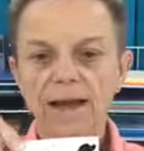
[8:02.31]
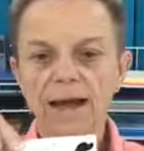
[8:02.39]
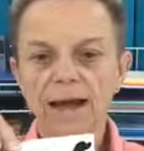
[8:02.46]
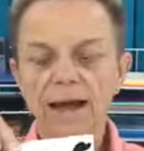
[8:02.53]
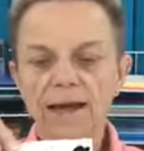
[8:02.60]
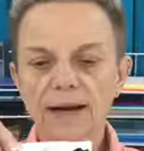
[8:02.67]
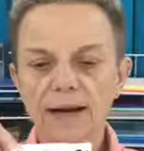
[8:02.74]

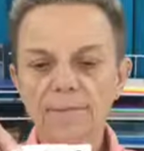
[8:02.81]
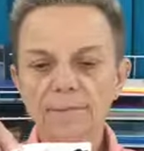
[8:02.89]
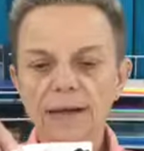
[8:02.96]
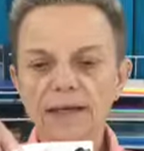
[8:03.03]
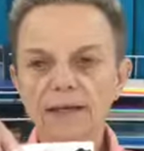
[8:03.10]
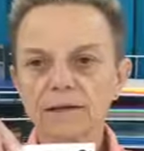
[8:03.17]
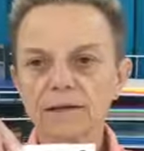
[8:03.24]
and I
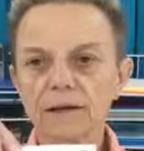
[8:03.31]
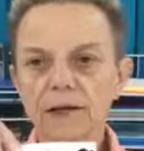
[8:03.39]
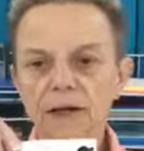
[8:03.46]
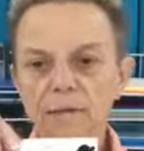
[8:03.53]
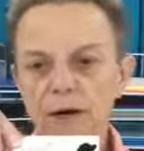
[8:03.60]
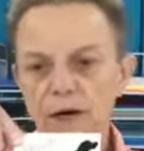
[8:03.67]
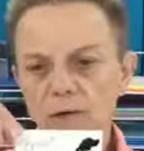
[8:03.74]
made it
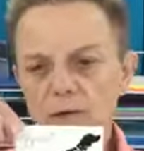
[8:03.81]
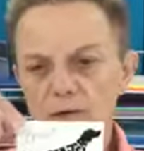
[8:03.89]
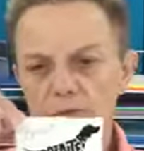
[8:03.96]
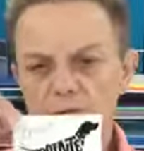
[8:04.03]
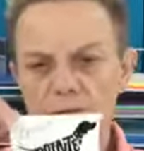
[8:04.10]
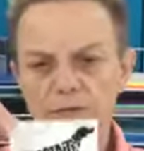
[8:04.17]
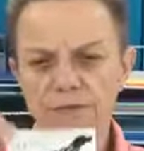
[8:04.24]
about
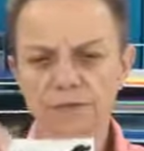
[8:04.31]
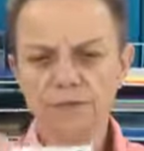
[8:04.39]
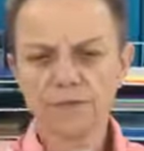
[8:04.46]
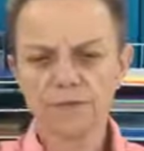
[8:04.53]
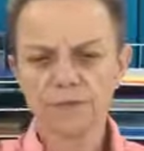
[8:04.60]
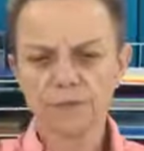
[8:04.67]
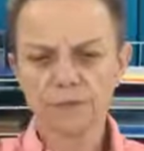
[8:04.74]

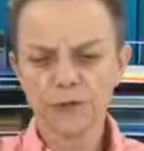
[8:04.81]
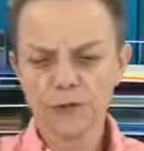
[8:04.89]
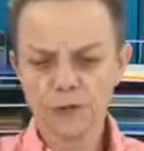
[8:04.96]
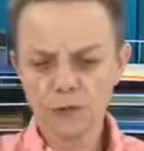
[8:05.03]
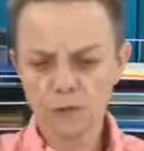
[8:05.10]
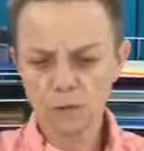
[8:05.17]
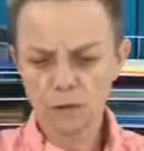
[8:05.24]
3